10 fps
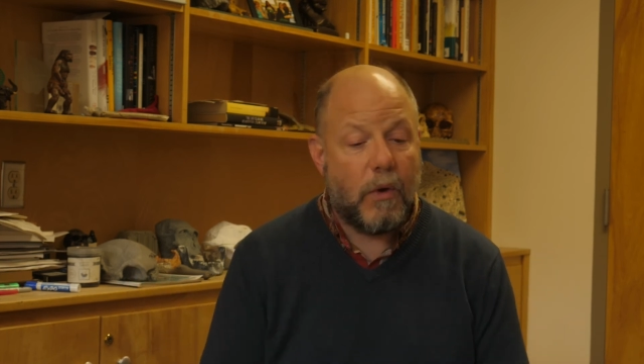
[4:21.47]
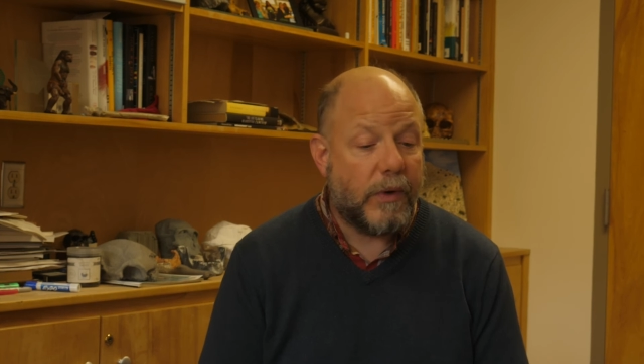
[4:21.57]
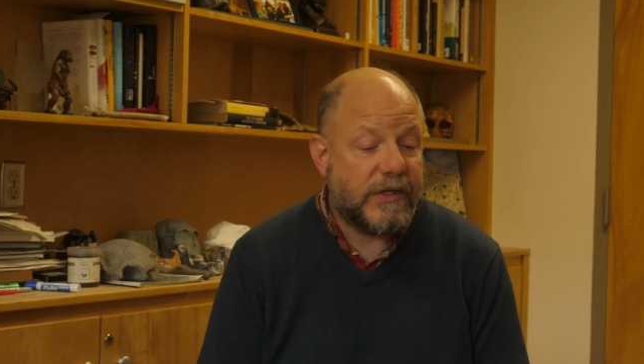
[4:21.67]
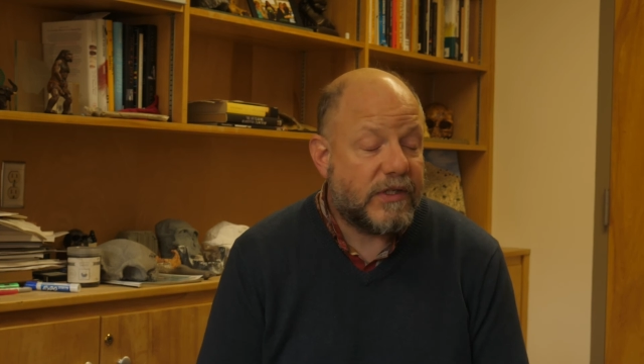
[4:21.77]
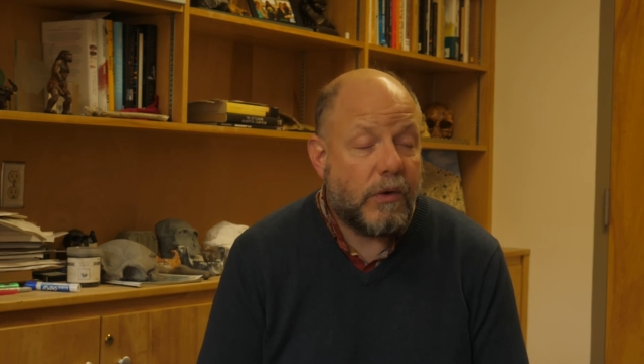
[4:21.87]

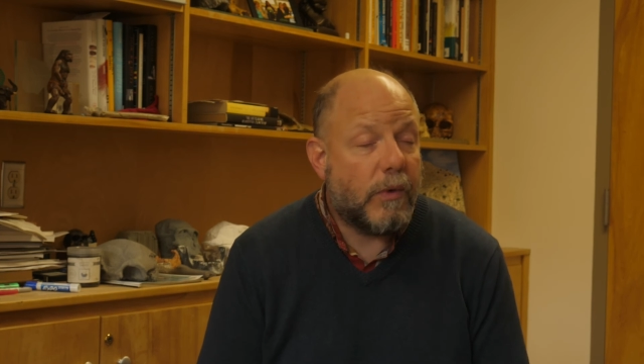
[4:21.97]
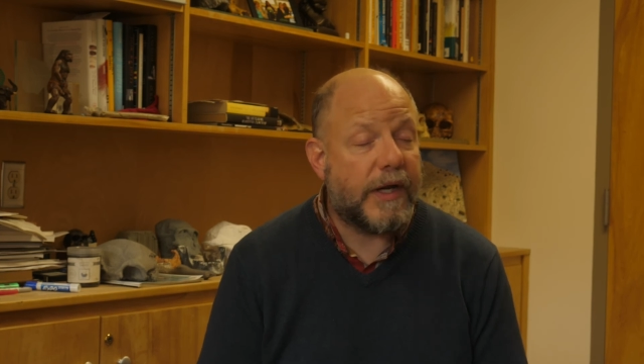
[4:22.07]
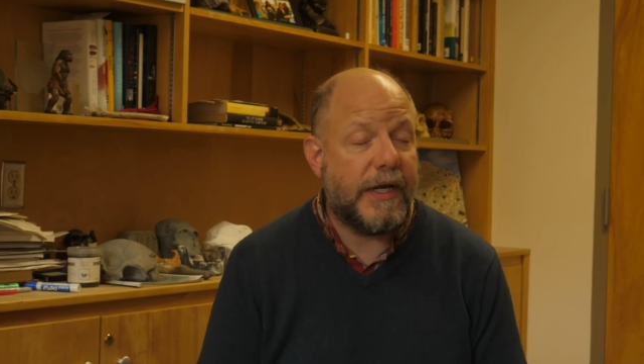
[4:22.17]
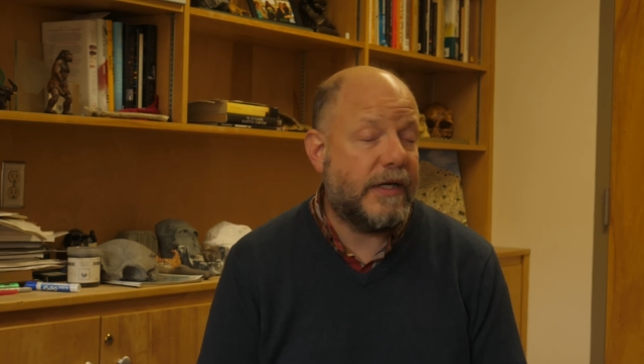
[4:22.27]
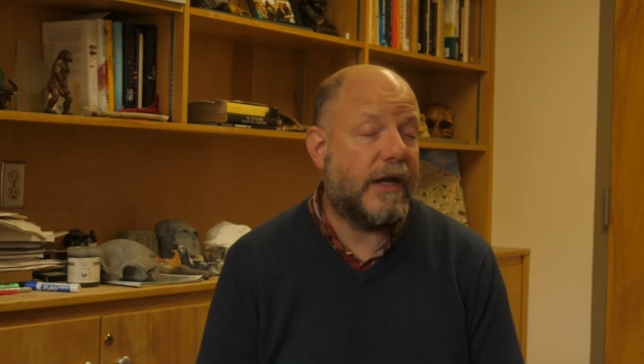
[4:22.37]
We're still
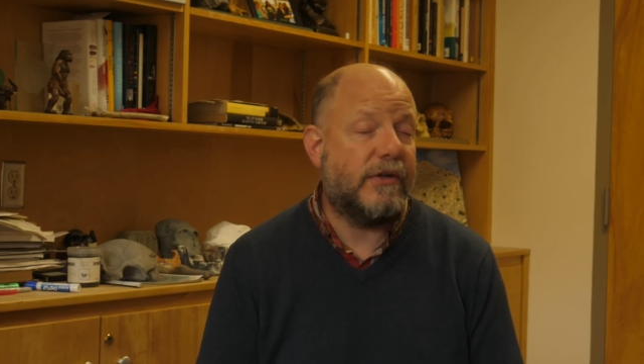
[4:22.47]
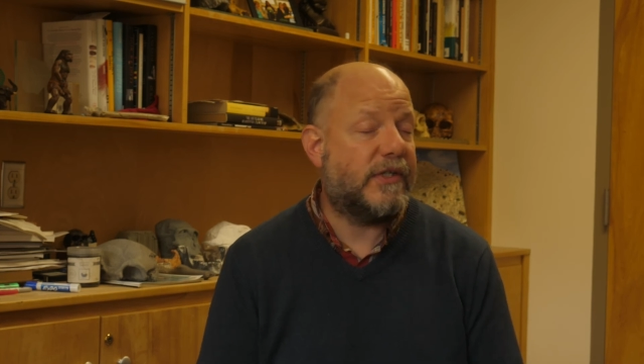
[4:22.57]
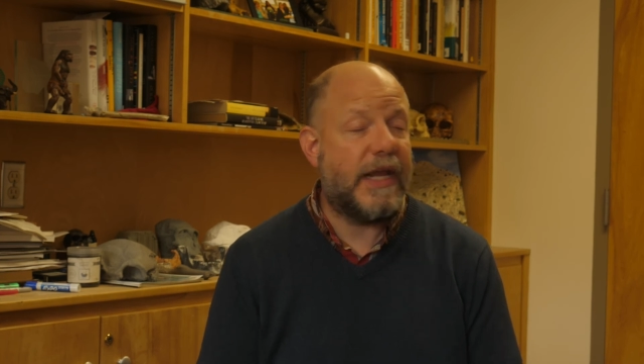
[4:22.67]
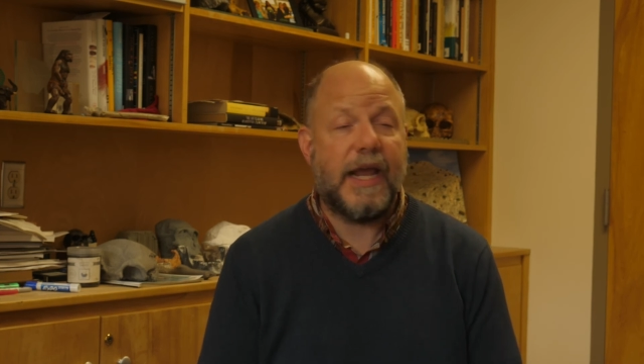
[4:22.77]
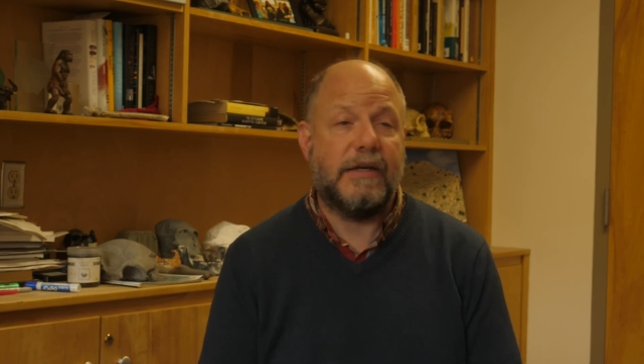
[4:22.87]
working to
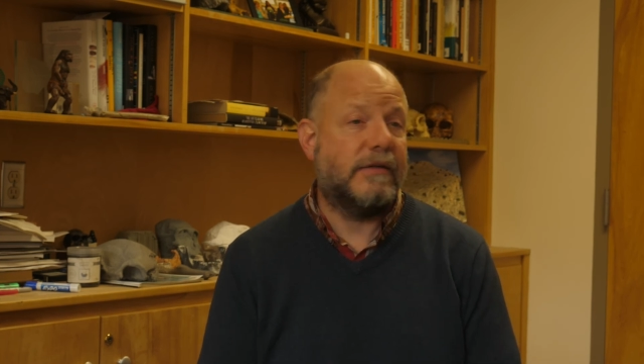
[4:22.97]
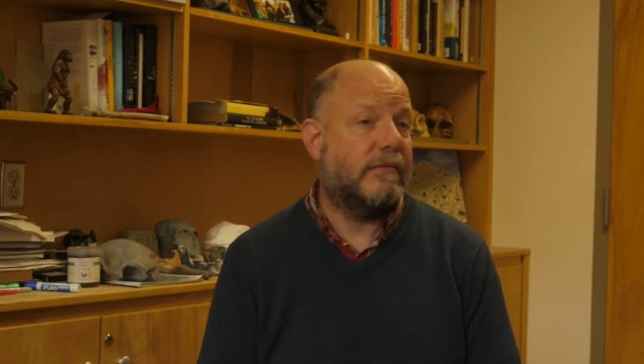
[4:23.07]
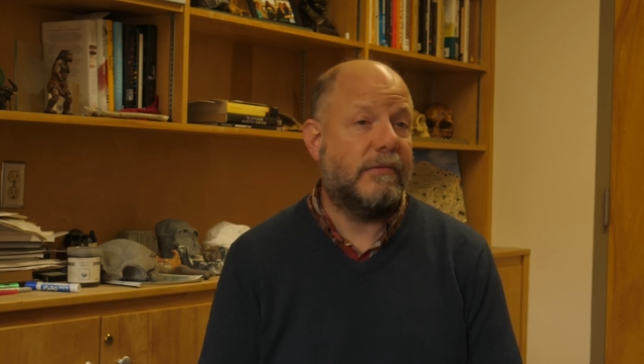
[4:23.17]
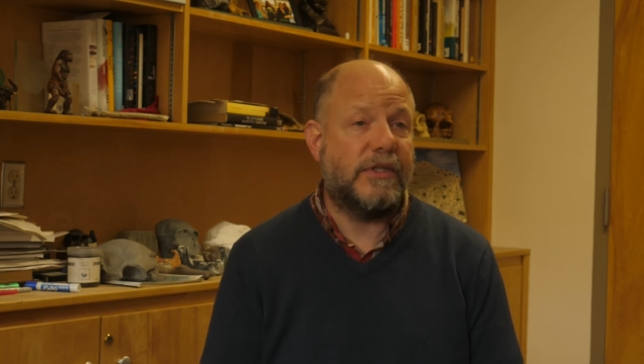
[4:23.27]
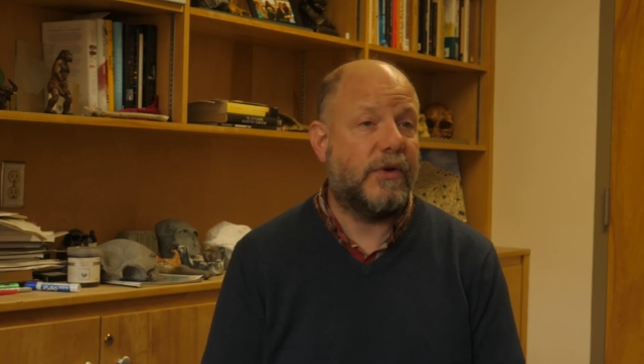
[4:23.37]
understand
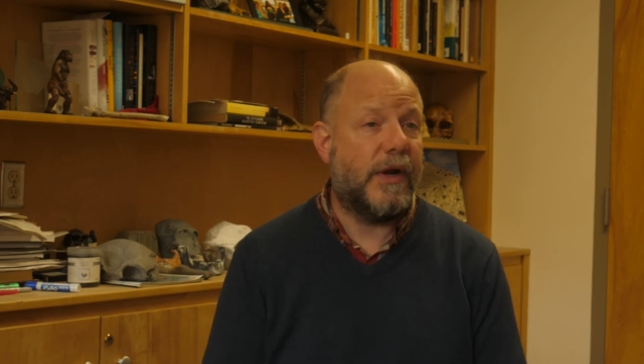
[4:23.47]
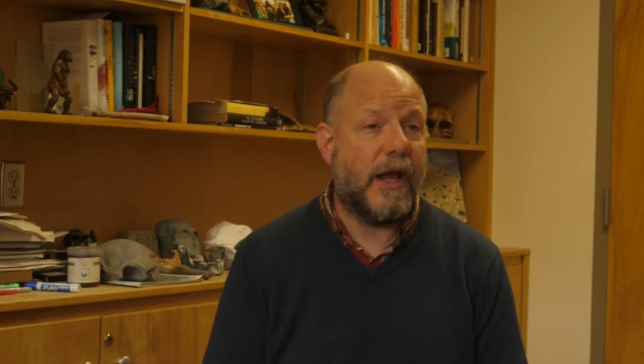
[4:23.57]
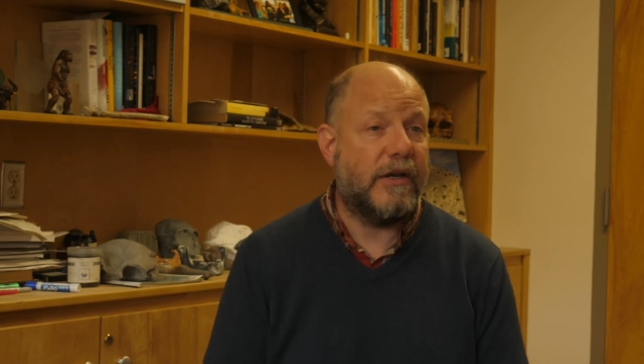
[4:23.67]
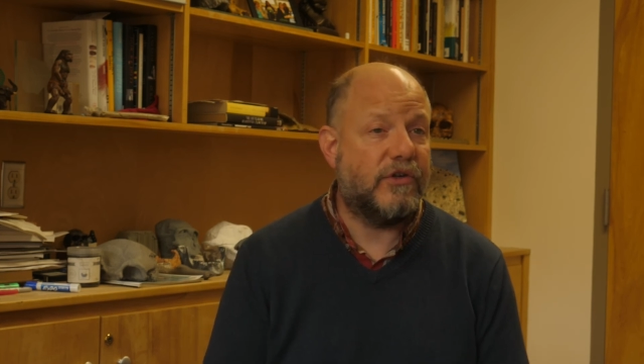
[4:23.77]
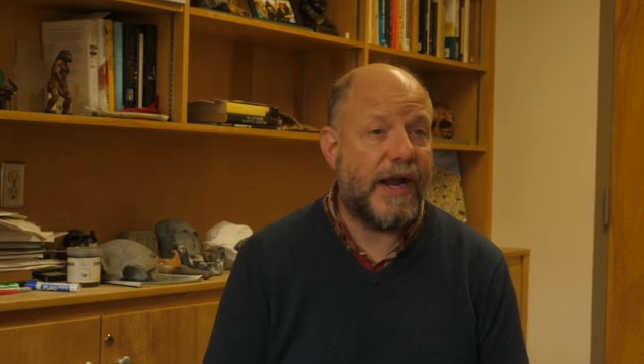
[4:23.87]
what's going
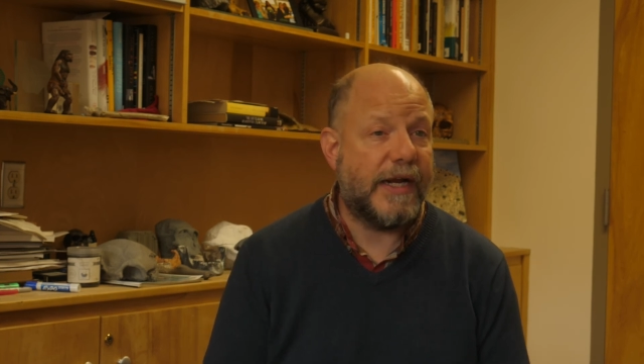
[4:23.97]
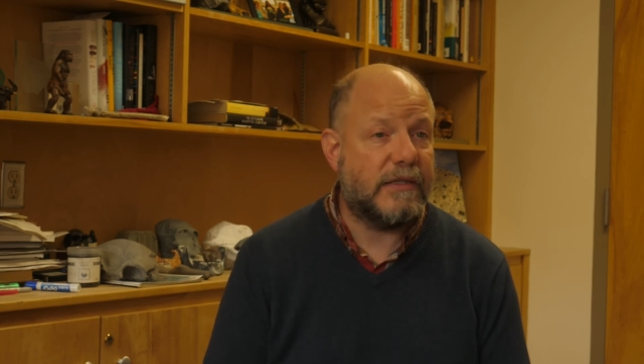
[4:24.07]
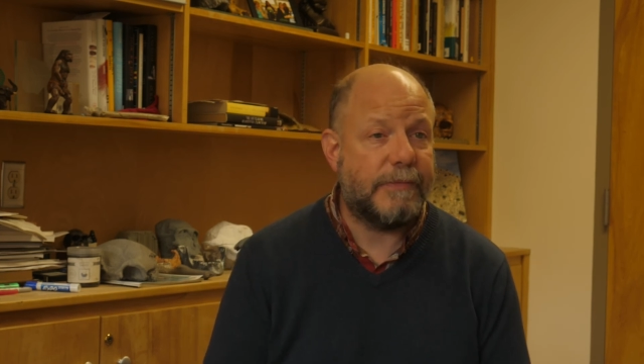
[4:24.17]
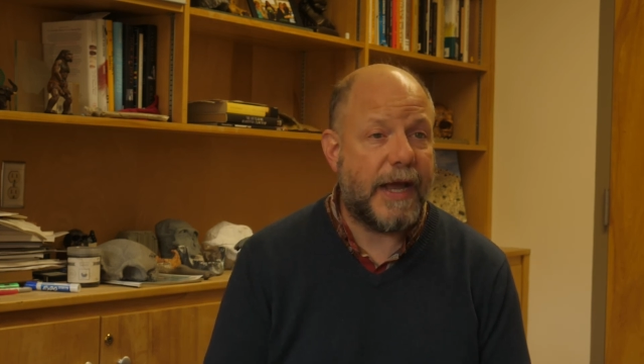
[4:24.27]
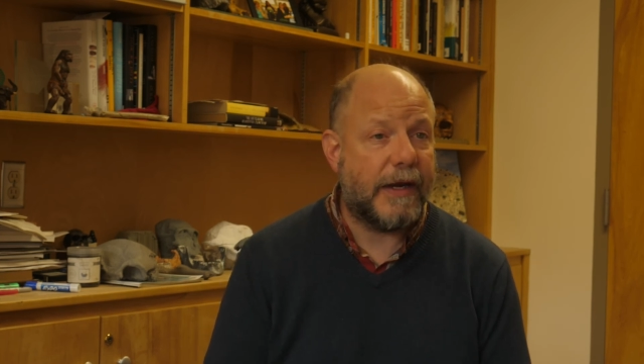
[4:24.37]
on in
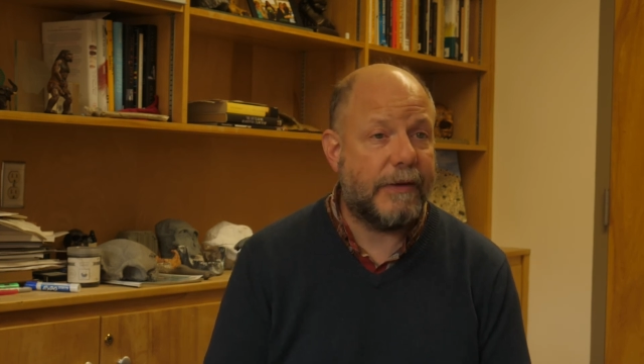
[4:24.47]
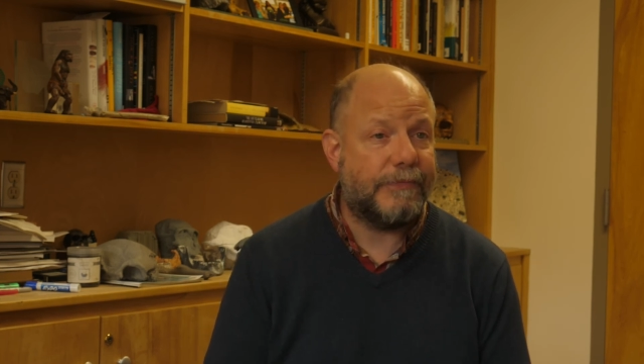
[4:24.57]
Dragon's Back.